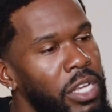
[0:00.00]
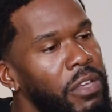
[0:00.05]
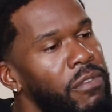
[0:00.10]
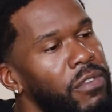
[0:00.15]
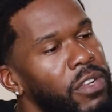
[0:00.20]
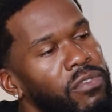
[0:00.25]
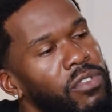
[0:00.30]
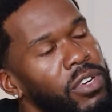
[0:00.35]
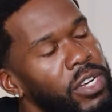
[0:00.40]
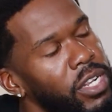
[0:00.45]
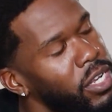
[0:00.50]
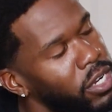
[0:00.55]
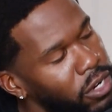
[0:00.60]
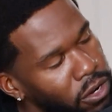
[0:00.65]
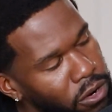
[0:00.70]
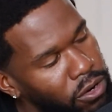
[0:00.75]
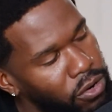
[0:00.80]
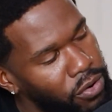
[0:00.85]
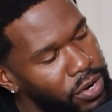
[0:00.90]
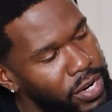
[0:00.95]
Even if you did
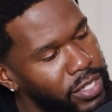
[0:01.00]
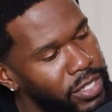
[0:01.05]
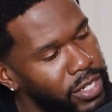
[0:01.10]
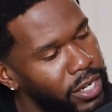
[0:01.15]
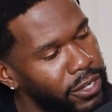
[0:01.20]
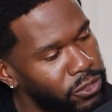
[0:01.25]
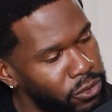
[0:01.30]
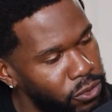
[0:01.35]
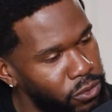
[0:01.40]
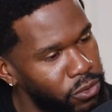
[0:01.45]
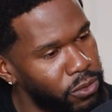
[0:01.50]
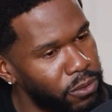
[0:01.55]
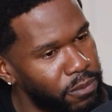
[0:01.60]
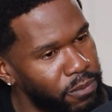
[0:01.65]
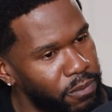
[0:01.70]
go crazy at school,